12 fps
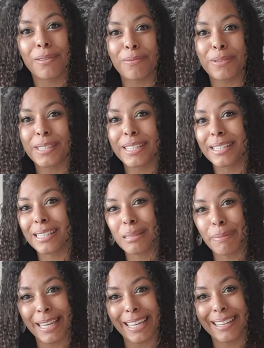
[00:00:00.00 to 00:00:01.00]
conferences and
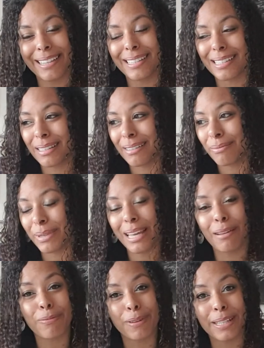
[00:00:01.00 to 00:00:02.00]
speakers, and we
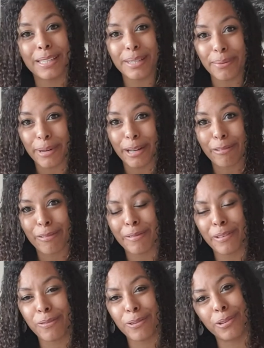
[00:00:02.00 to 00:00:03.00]
have friends who work
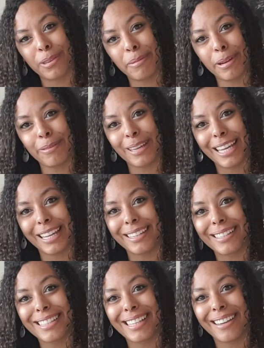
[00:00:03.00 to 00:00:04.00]
for them over
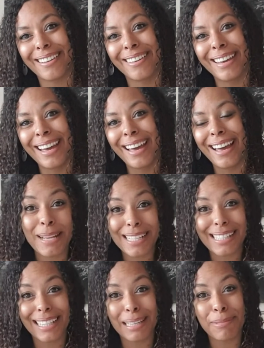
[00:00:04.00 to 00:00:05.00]
here. So
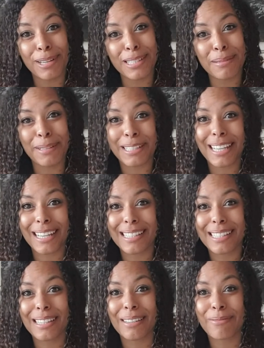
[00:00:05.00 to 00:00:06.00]
basically MasterBooks
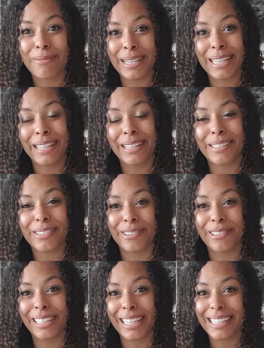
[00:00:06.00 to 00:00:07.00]
has really good
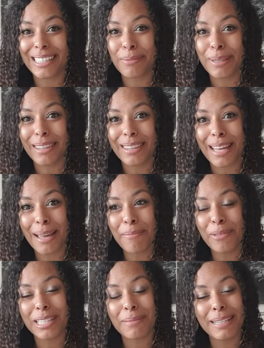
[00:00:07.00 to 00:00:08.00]
strong links with
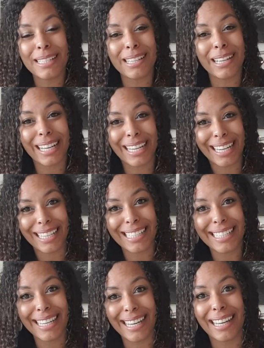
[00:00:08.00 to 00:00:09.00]
them, which means that I can
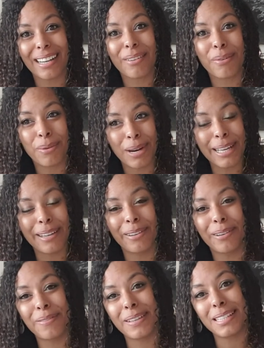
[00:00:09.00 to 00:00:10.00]
actually get quite a
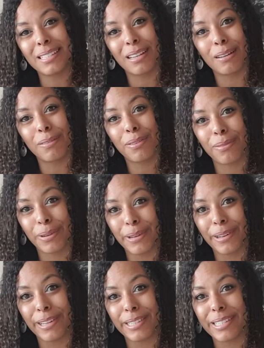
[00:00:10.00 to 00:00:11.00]
lot of their stuff
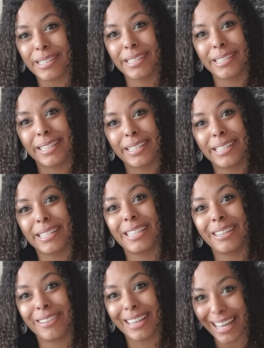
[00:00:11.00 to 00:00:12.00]
through Answers in
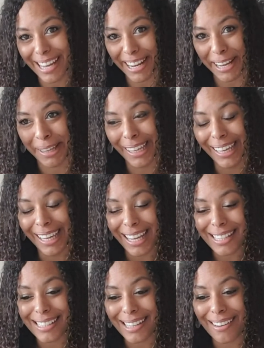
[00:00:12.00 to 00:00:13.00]
Genesis UK.
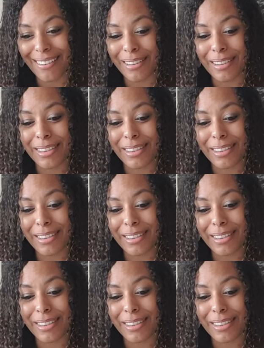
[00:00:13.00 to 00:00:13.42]
So